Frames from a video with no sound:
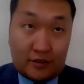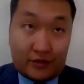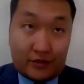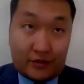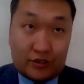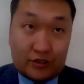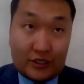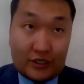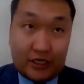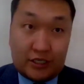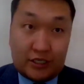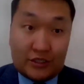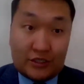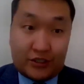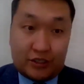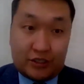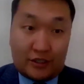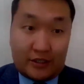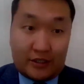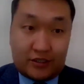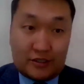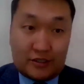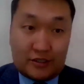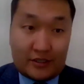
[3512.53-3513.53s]
changed
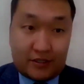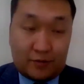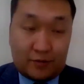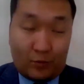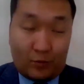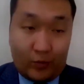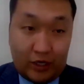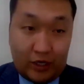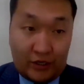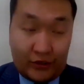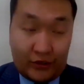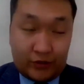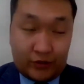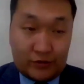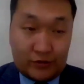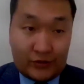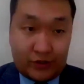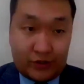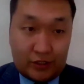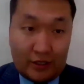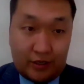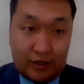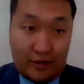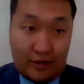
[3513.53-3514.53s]
its
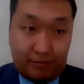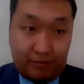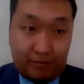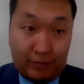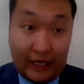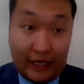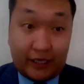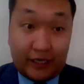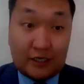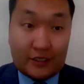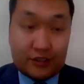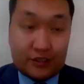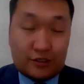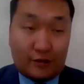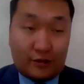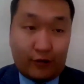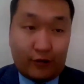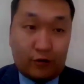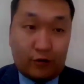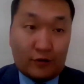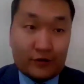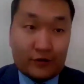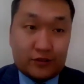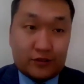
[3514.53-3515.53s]
various package
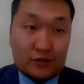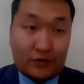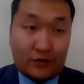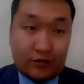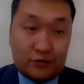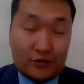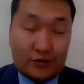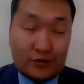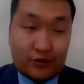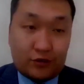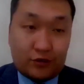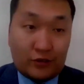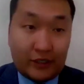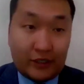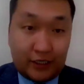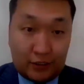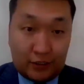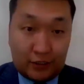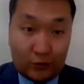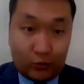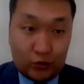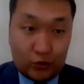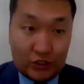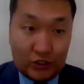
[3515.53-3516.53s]
laws concerning
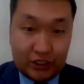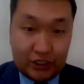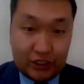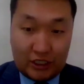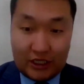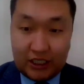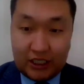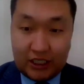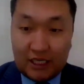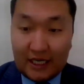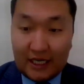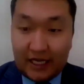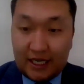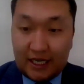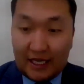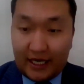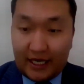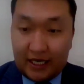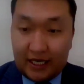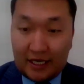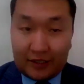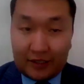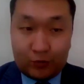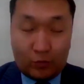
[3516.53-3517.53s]
education.
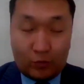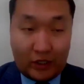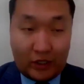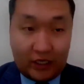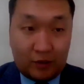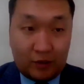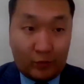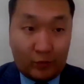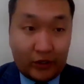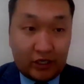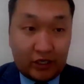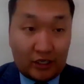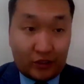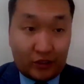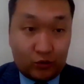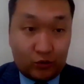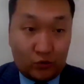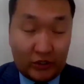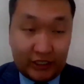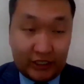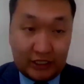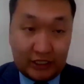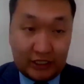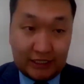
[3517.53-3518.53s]
And while we are
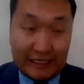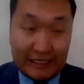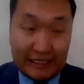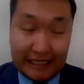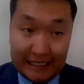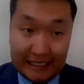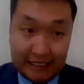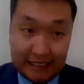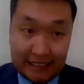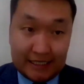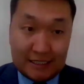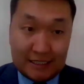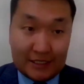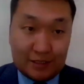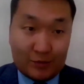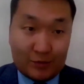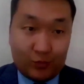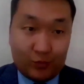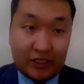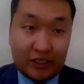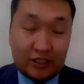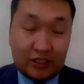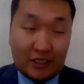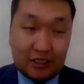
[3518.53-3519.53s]
doing this,
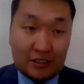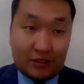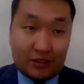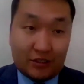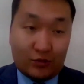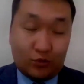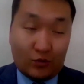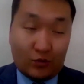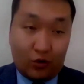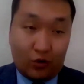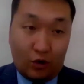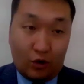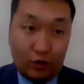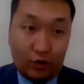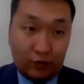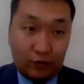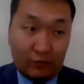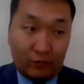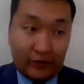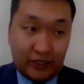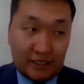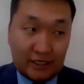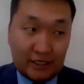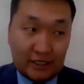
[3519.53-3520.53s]
we need to
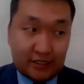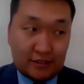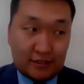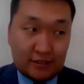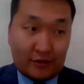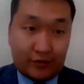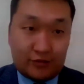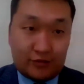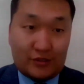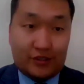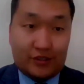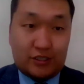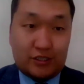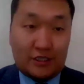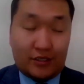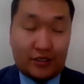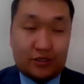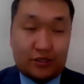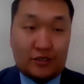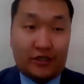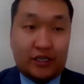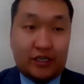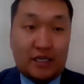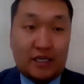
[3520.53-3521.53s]
always
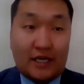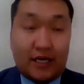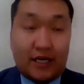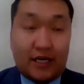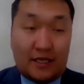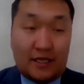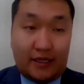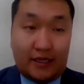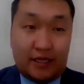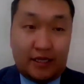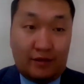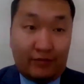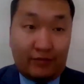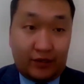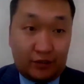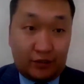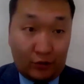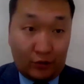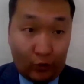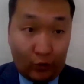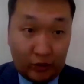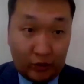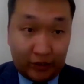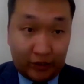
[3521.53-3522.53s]
consider leaving
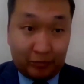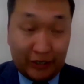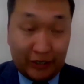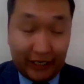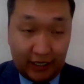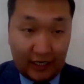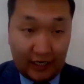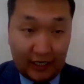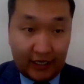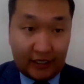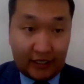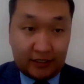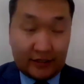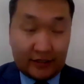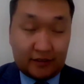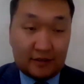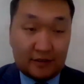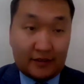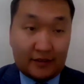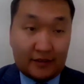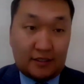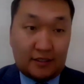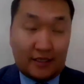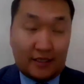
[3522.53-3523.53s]
no one
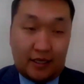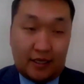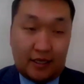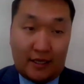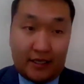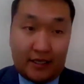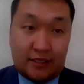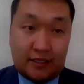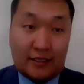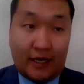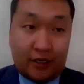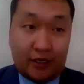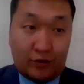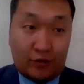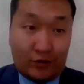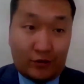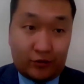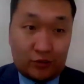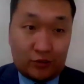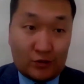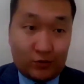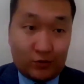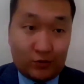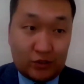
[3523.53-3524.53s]
behind in
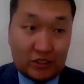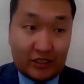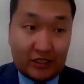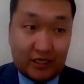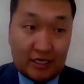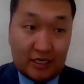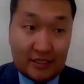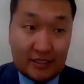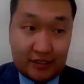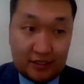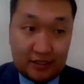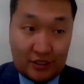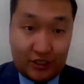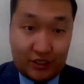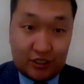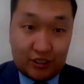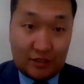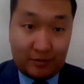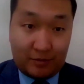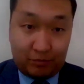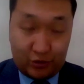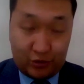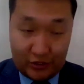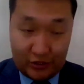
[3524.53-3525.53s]
accordance with the
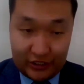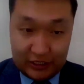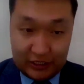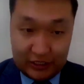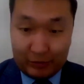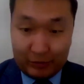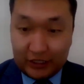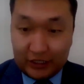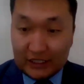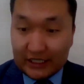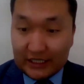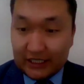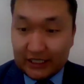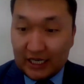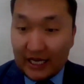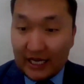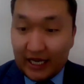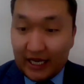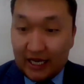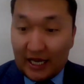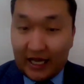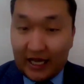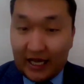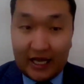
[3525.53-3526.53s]
SDG principles.
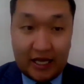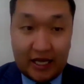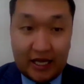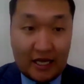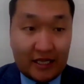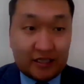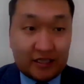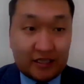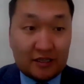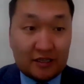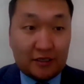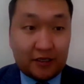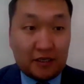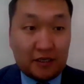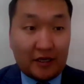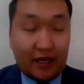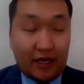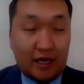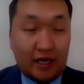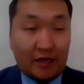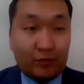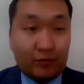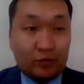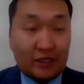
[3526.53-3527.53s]
And
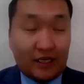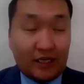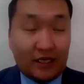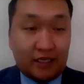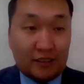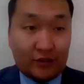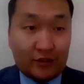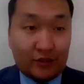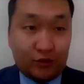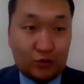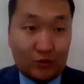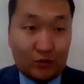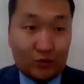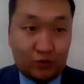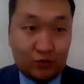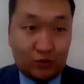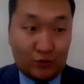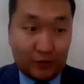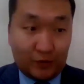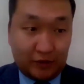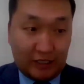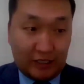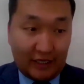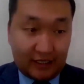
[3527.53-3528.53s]
I would like
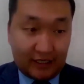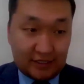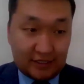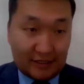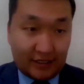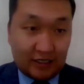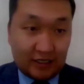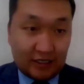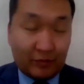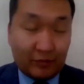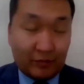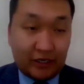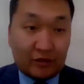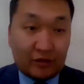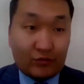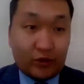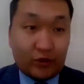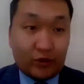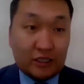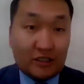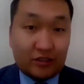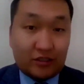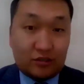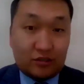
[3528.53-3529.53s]
to extend my
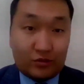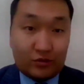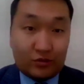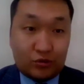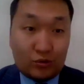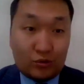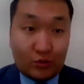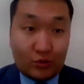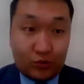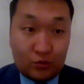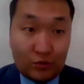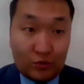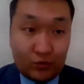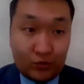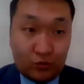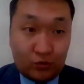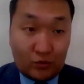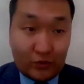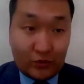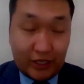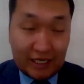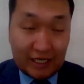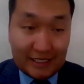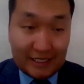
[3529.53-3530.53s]
gratitude
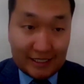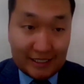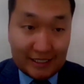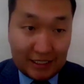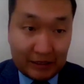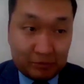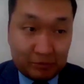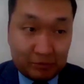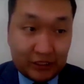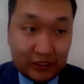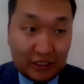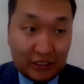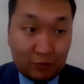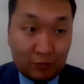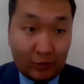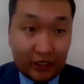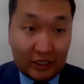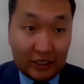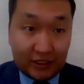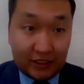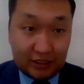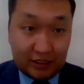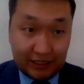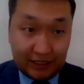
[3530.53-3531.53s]
to esteemed
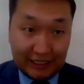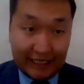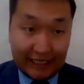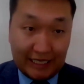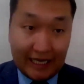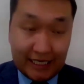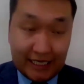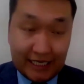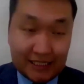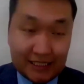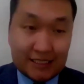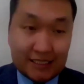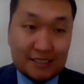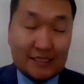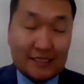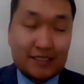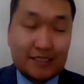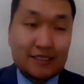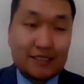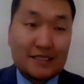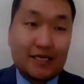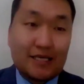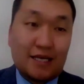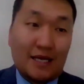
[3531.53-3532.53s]
invited
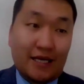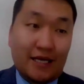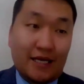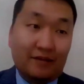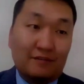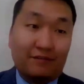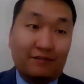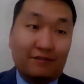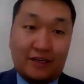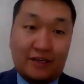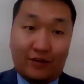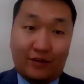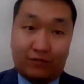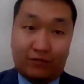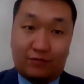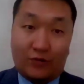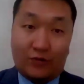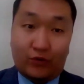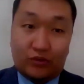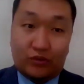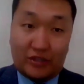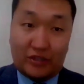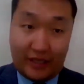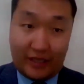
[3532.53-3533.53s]
guests, and thank you
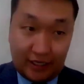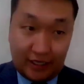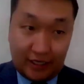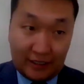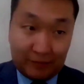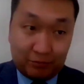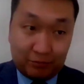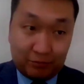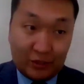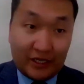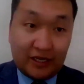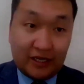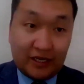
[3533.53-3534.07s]
for your time